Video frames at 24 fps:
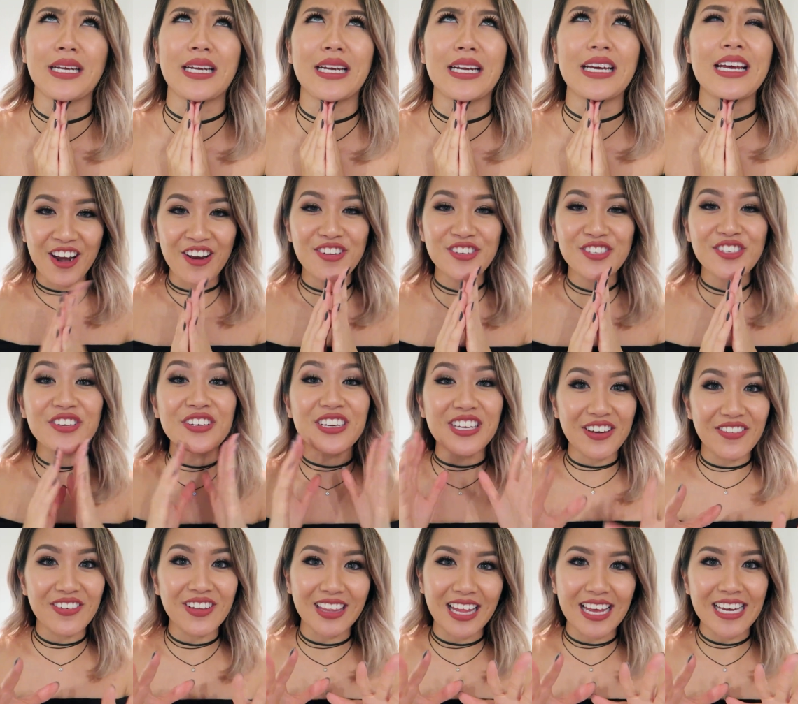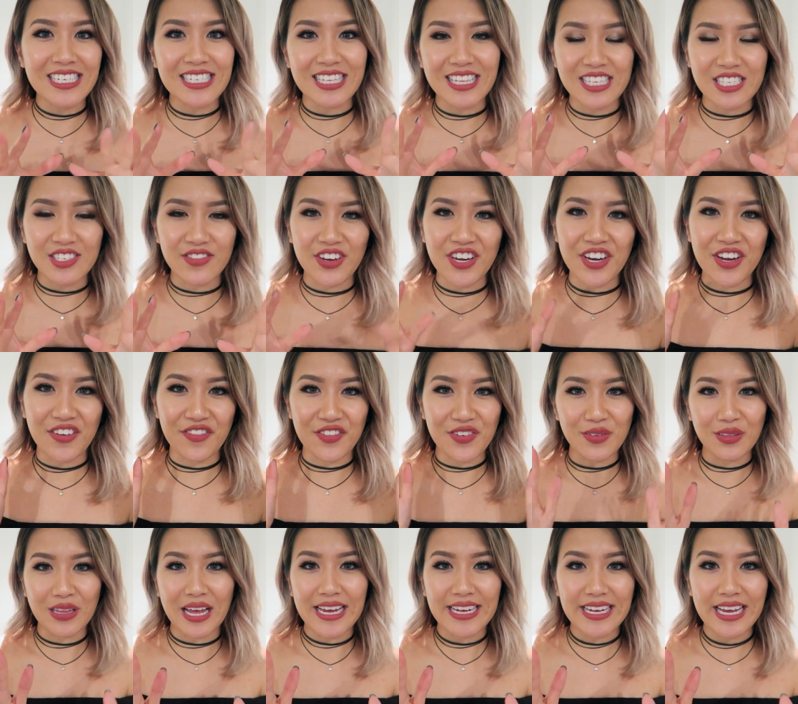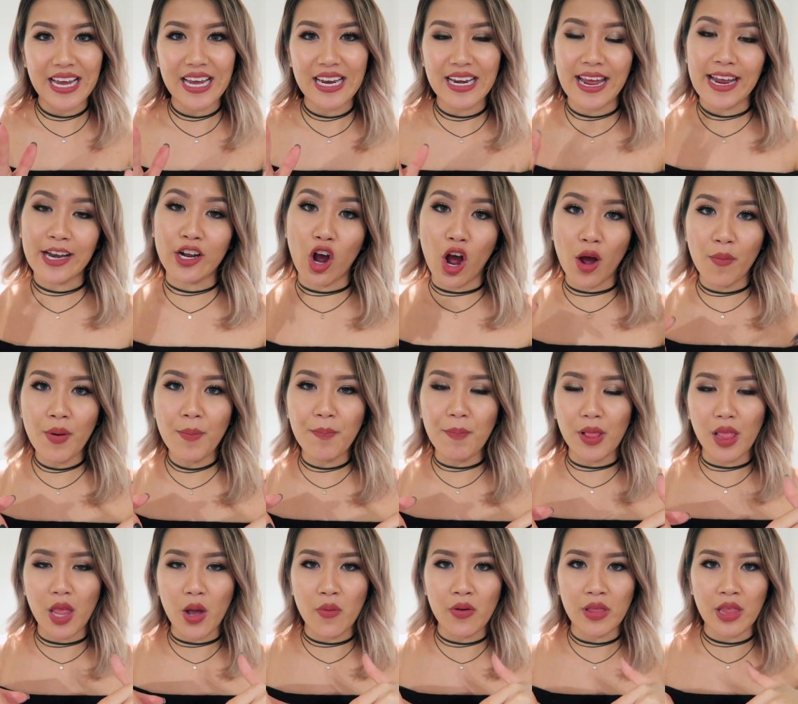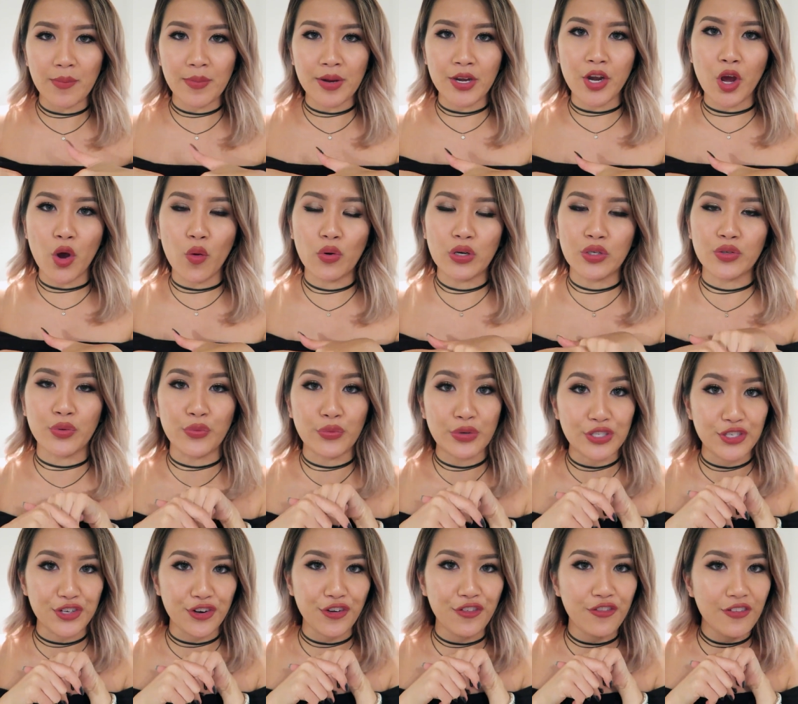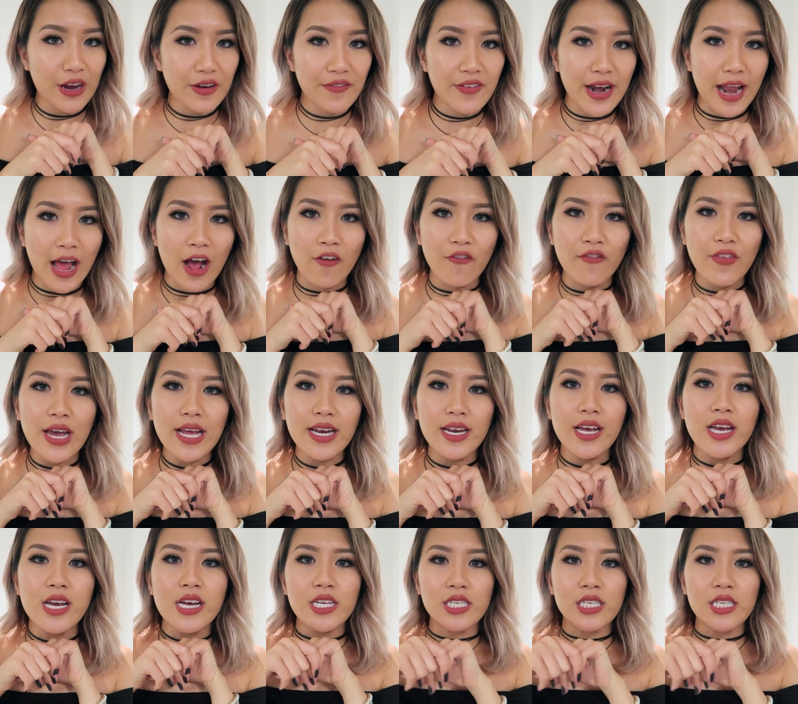And also give a like to this video if you like it and comment below and let me know which one was your favorite outfit